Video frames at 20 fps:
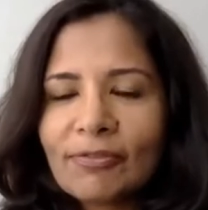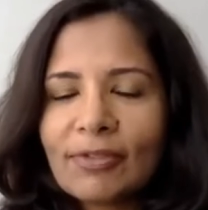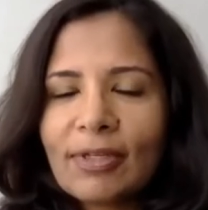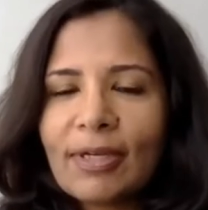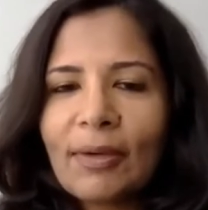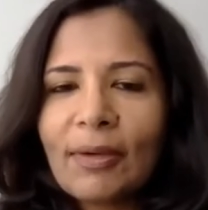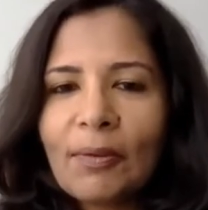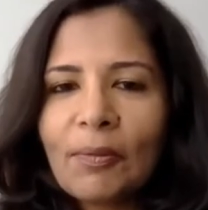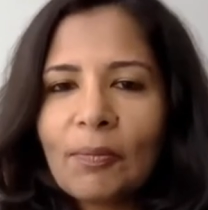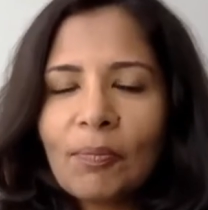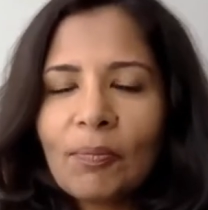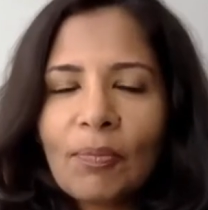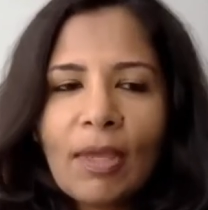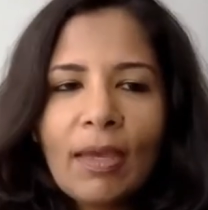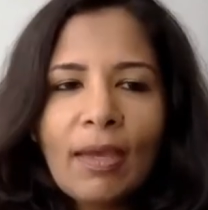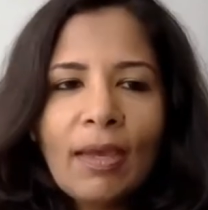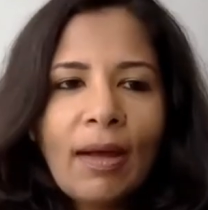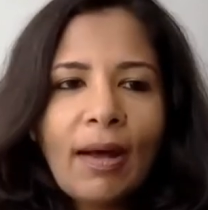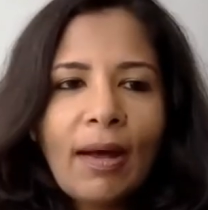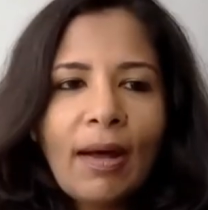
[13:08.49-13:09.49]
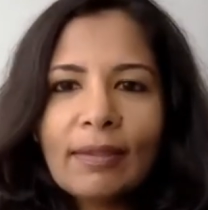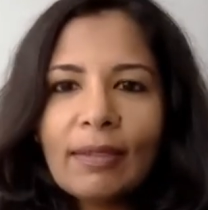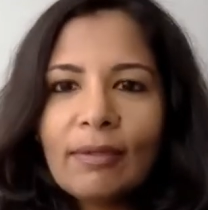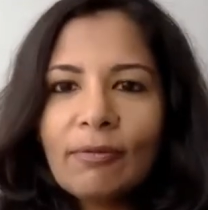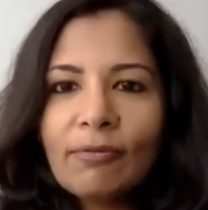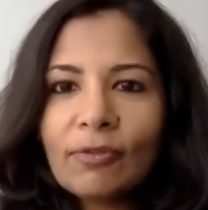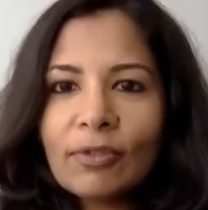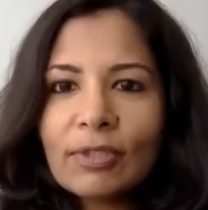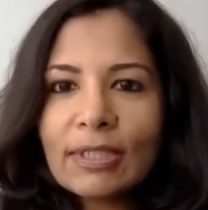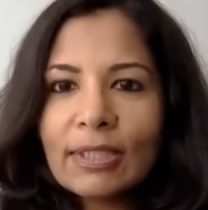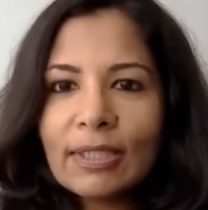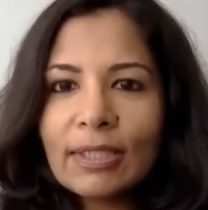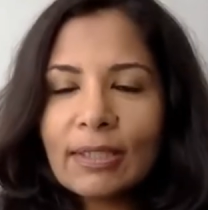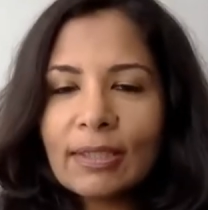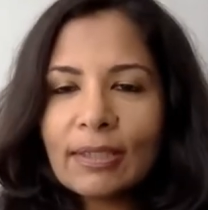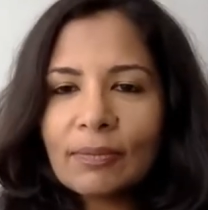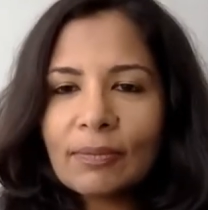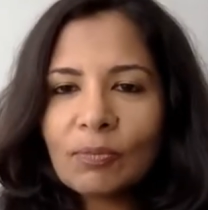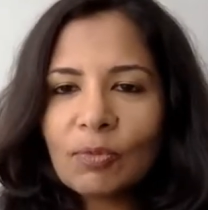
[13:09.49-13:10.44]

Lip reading: I think firstly,